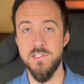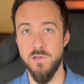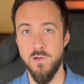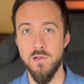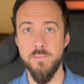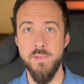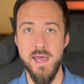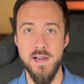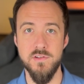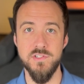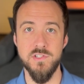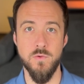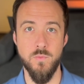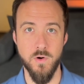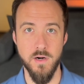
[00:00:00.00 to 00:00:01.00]
solar panels
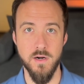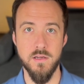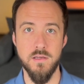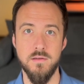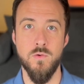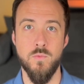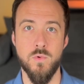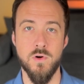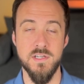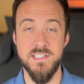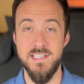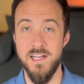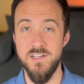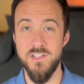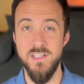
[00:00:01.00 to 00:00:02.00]
to work. We're
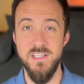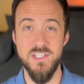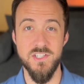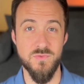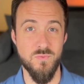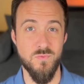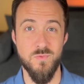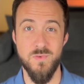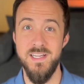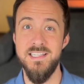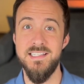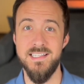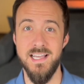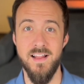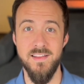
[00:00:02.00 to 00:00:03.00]
essentially just
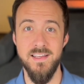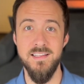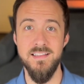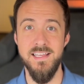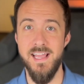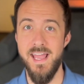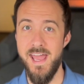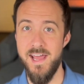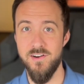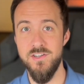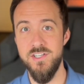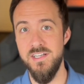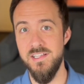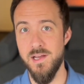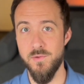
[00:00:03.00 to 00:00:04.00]
reselling the
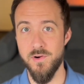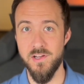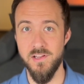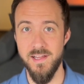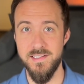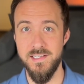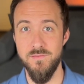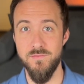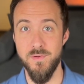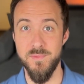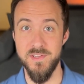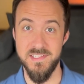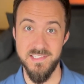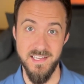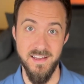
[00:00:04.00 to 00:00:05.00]
energy that we're collecting from
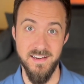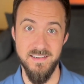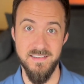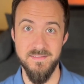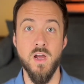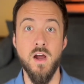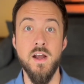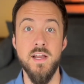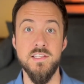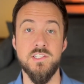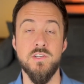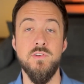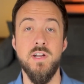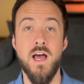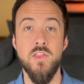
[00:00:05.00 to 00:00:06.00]
the sun. All right,
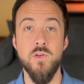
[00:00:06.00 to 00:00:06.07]
so now that